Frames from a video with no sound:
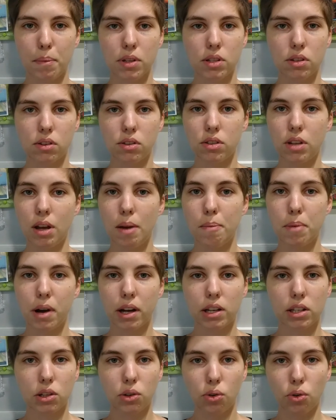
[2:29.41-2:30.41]
It's going to
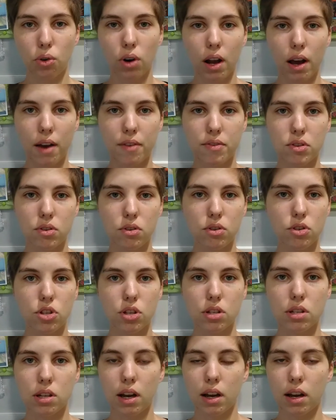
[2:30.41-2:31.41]
impact your life too,
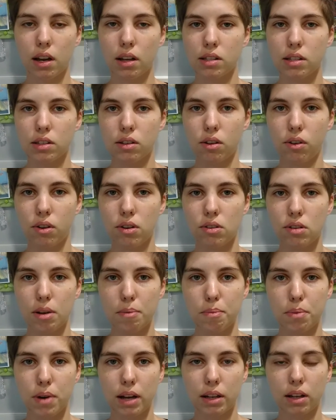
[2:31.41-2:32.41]
just like it's going to
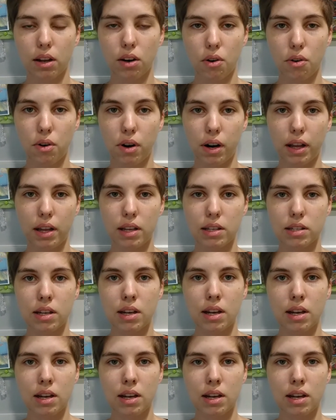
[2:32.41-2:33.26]
impact and already is